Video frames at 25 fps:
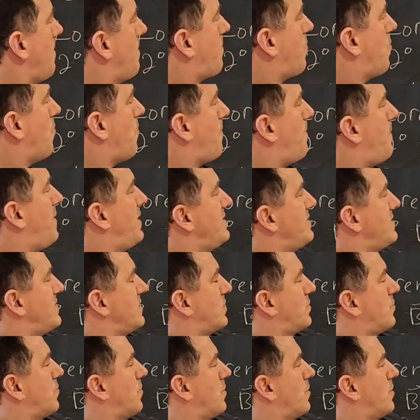
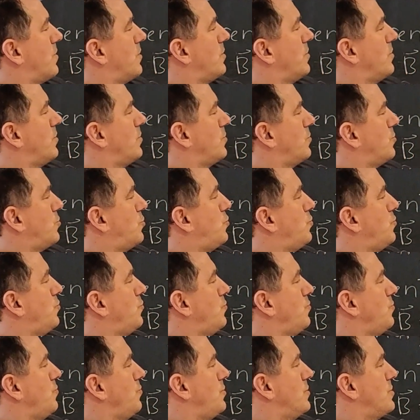perpendicular to